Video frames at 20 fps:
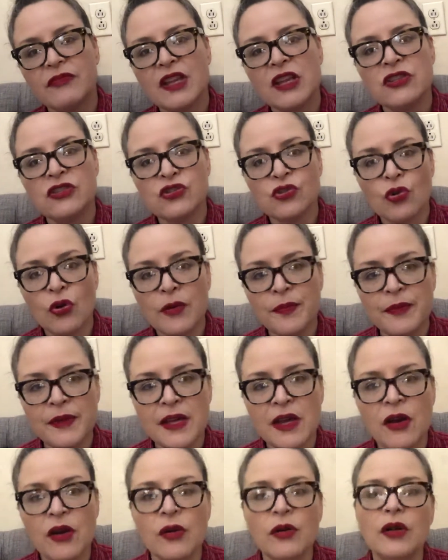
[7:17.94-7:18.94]

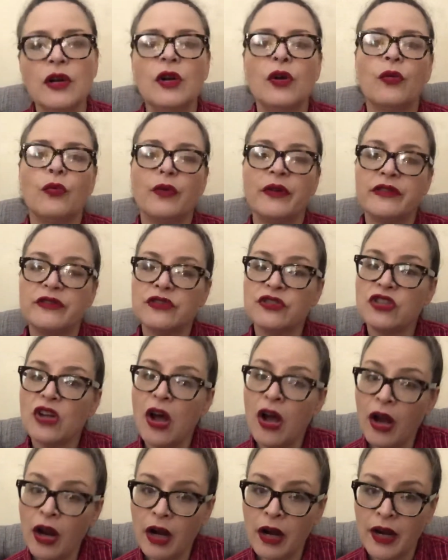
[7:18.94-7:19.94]
Scorpio with
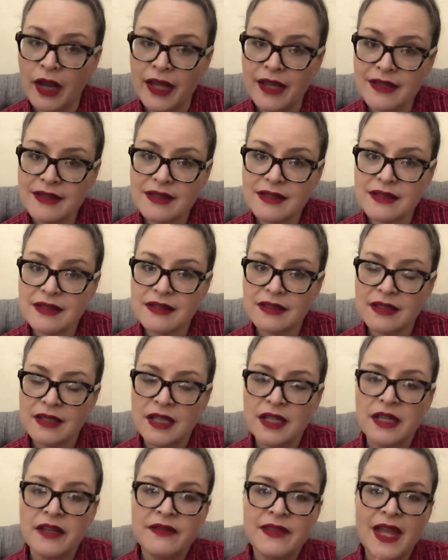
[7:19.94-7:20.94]
Taurus.
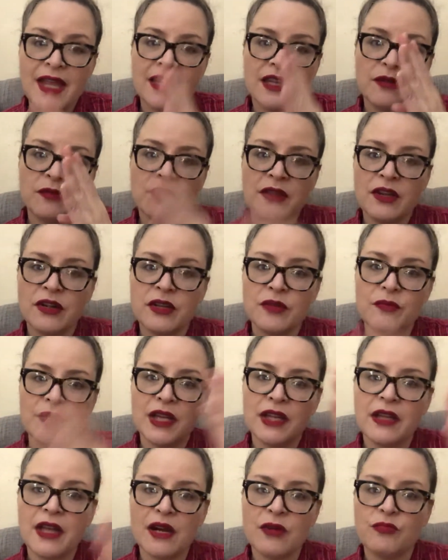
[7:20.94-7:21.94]
There can be
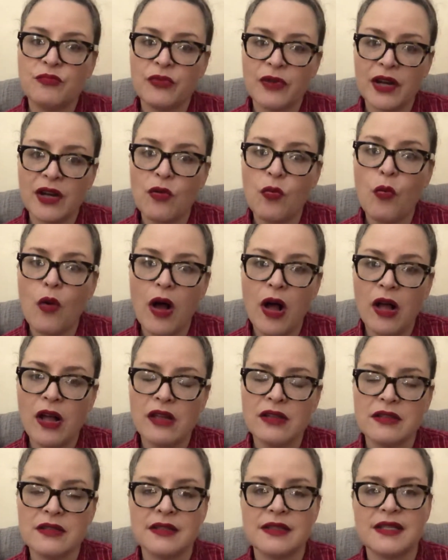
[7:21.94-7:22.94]
a lot of brick
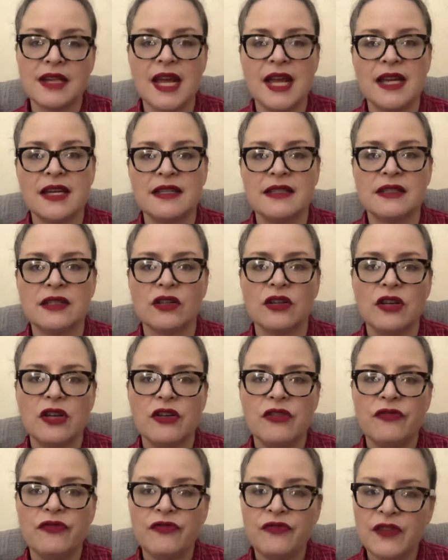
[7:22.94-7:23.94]
walls and
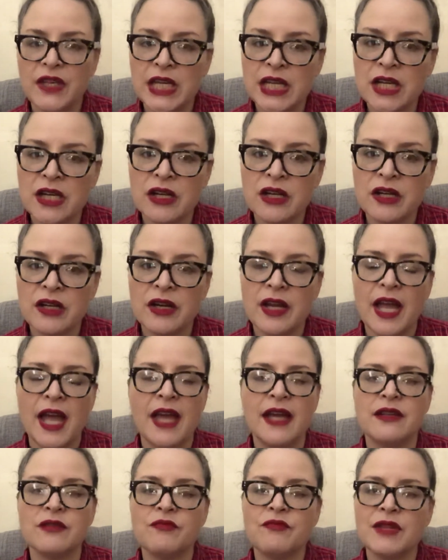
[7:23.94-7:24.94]
fear
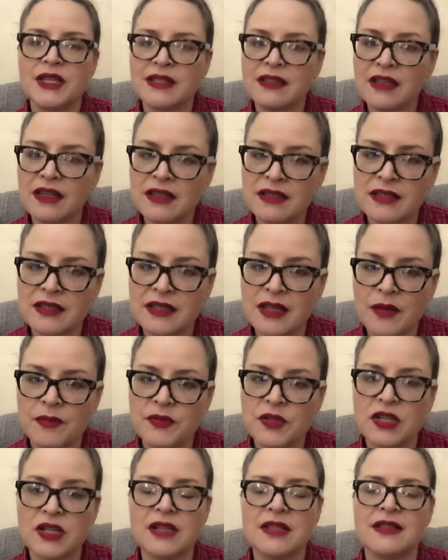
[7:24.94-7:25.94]
and
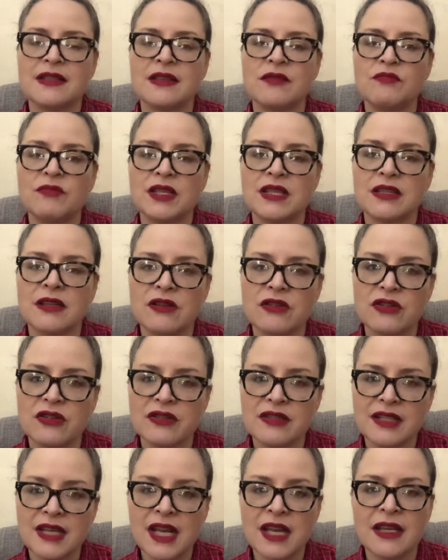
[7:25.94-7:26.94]
misconceptions and
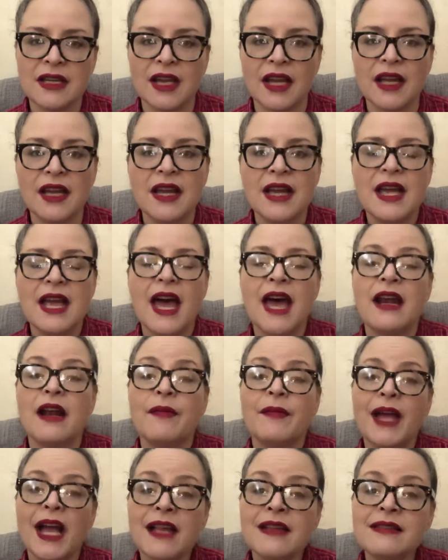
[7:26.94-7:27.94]
misunderstanding. And
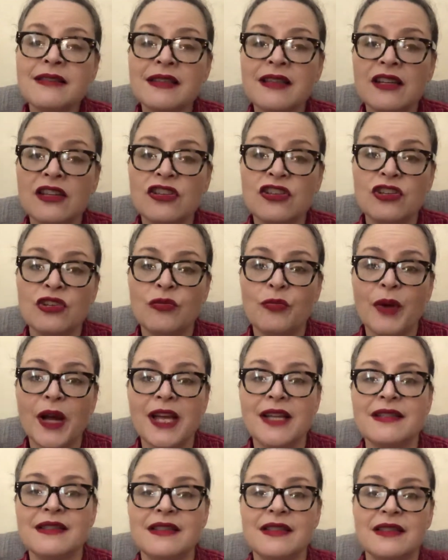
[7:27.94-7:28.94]
I'm asking you,
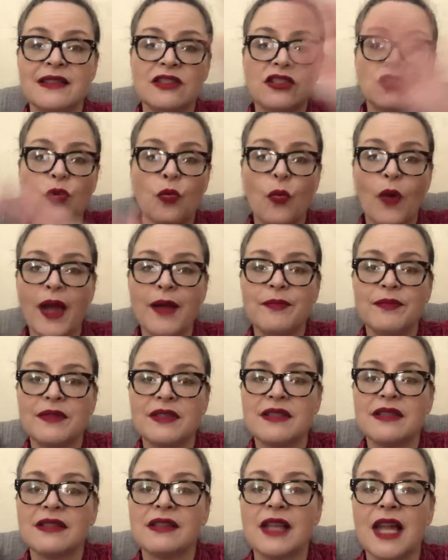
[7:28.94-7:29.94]
Pisces, to wipe the
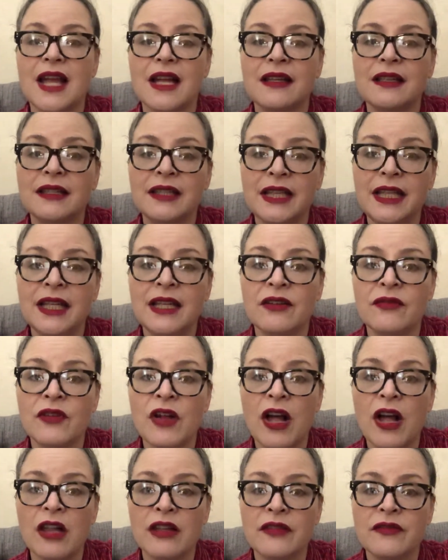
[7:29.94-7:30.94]
slate clean of
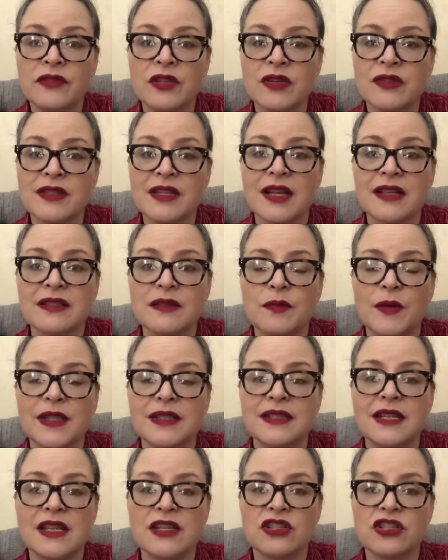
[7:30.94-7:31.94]
all of those
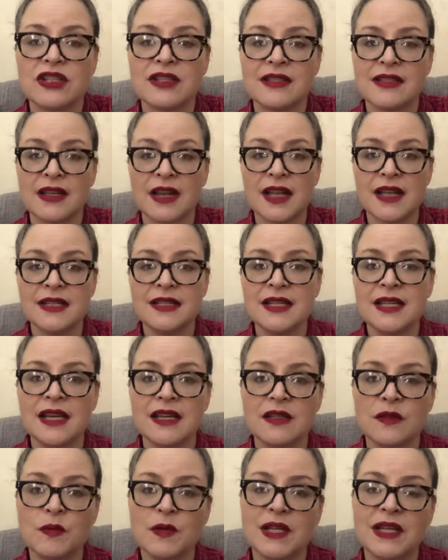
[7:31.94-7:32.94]
expectations and
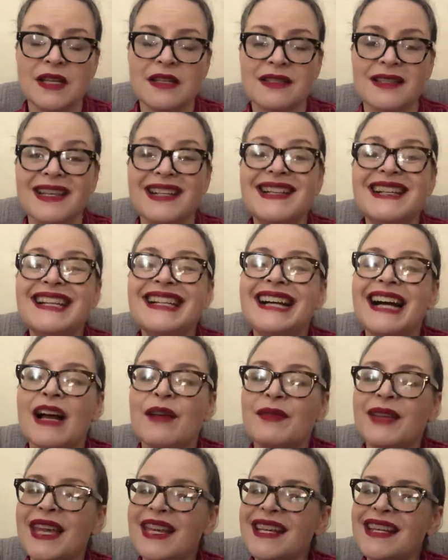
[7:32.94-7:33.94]
ideas, because
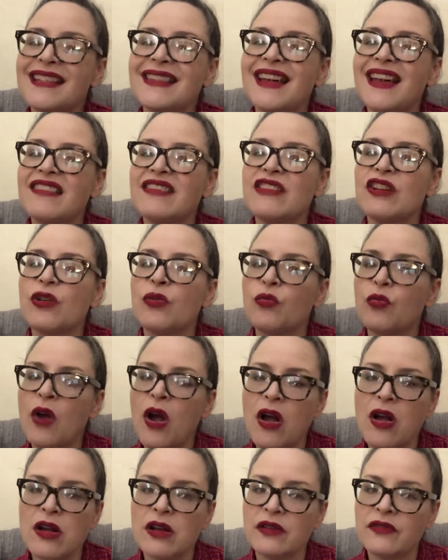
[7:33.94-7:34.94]
I'm getting that they're
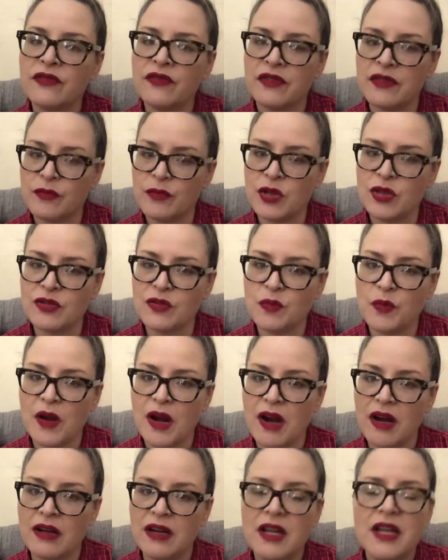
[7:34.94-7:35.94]
wrong for the most
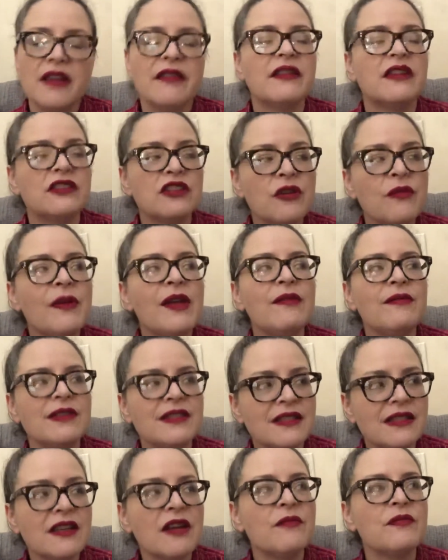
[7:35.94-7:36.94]
part. That there may be
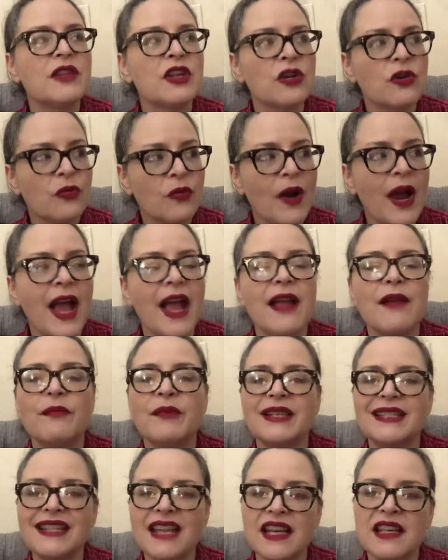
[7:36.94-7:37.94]
some that are right,
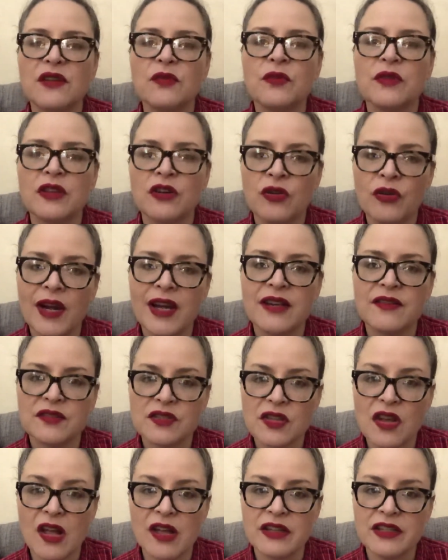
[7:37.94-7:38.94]
but take it with a grain of
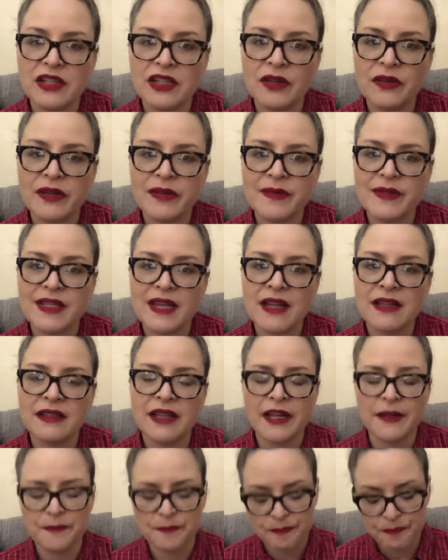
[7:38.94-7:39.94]
salt. You know what I'm saying?
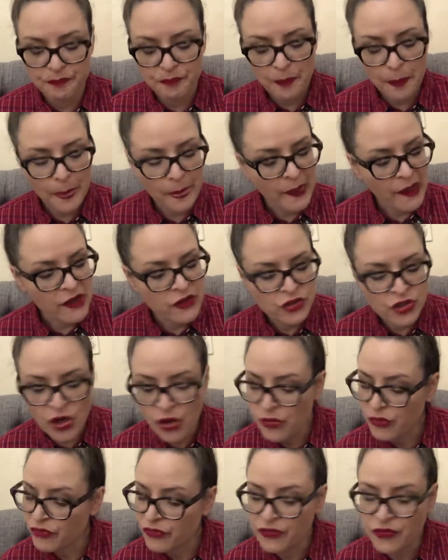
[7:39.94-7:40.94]
Like,
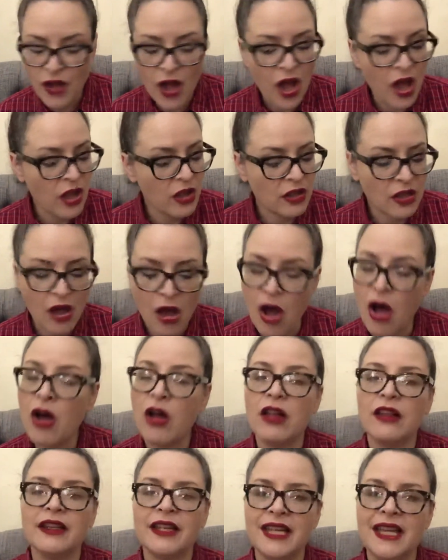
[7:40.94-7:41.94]
don't fall
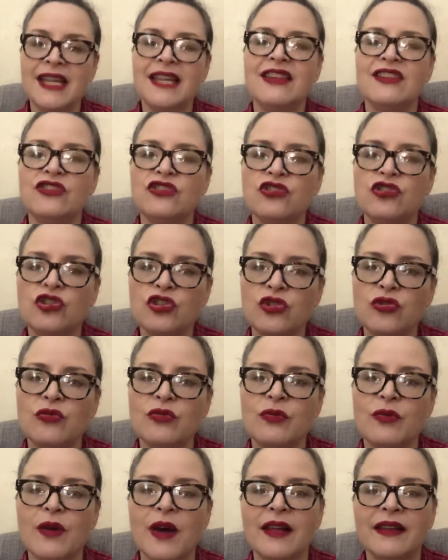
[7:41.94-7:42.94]
all
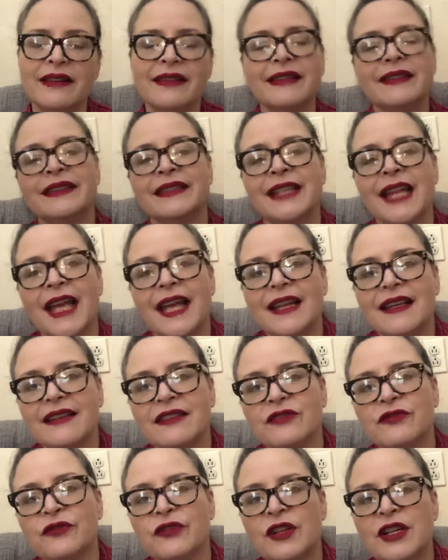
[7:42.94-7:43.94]
into, like,
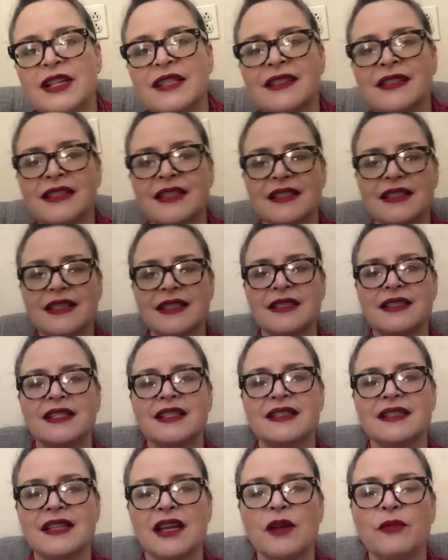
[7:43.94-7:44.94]
for instance, as an
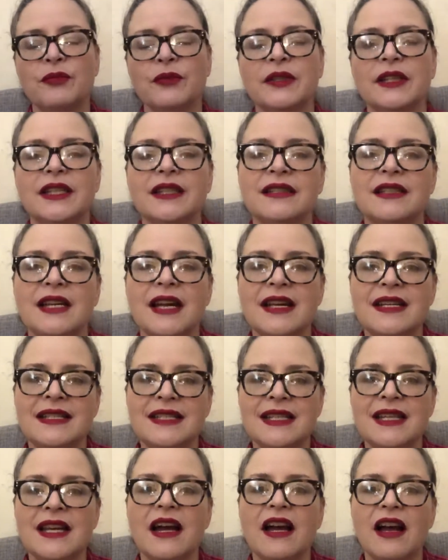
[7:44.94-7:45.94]
example, like the
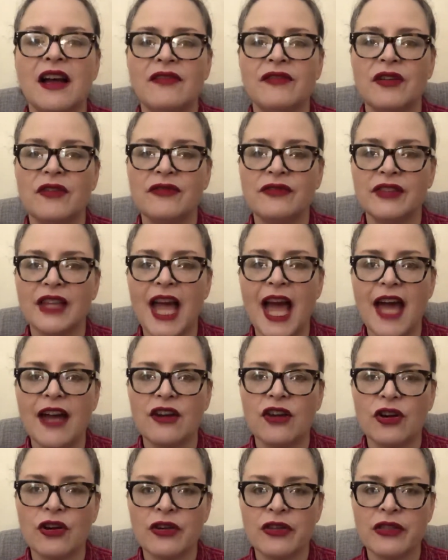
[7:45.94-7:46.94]
idea of a flat
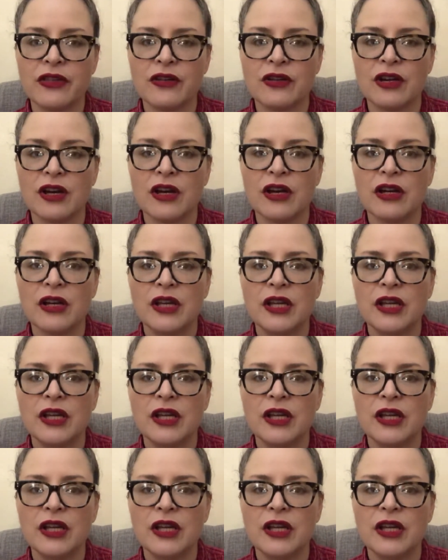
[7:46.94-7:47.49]
earther,